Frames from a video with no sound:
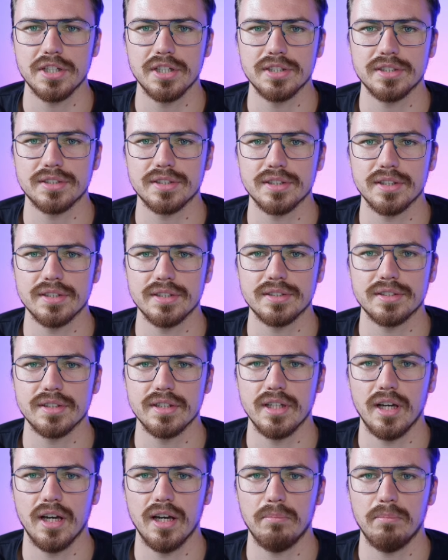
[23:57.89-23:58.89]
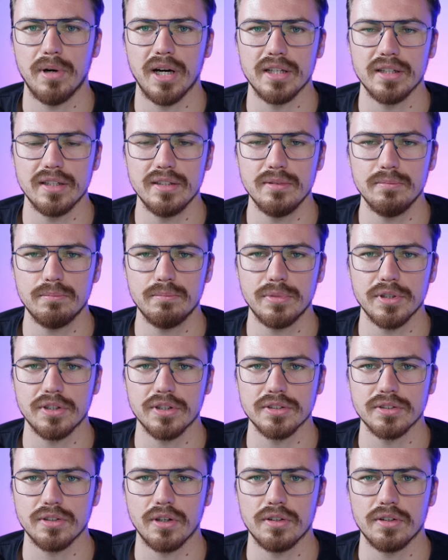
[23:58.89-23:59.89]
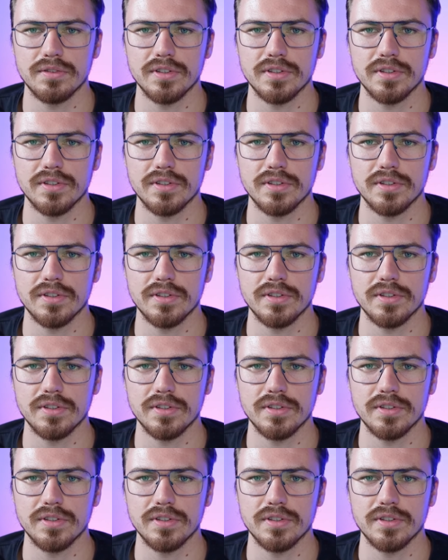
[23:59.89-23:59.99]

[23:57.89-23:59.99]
is is abundant, because all of a